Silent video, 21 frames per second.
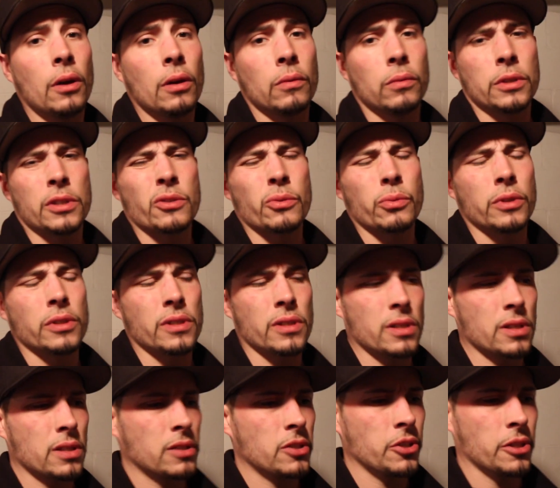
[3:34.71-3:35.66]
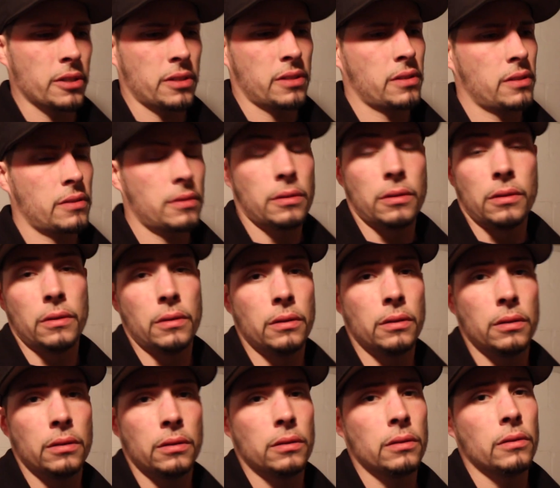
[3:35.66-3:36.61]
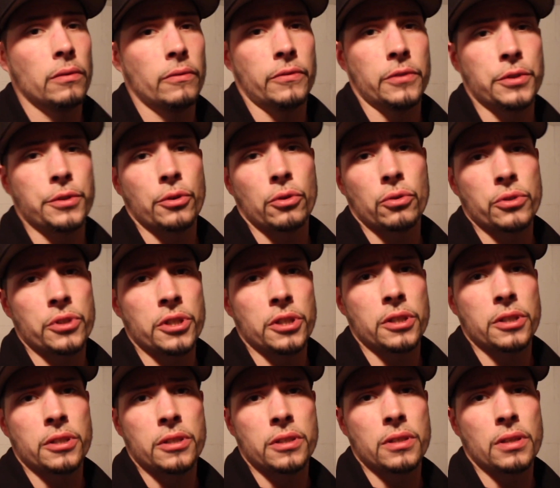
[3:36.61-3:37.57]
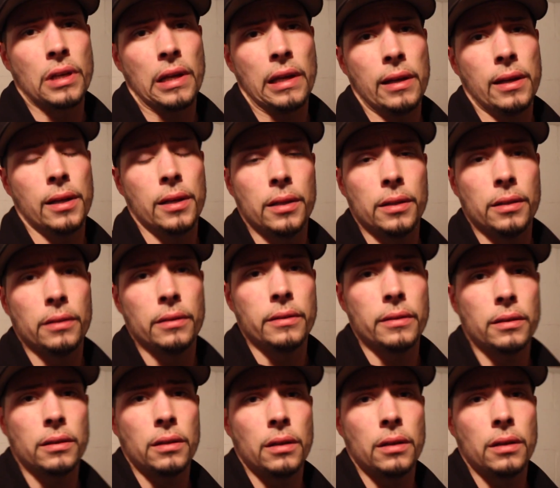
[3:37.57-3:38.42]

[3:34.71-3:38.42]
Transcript: which was just atrocious, and